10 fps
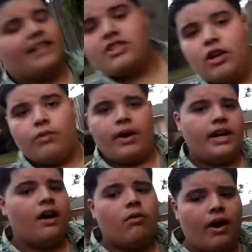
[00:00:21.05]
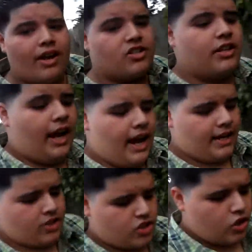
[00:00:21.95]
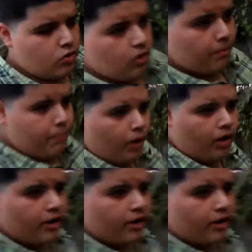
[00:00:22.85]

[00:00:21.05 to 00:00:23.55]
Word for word: yeah, guys, so right now we're actually heading to a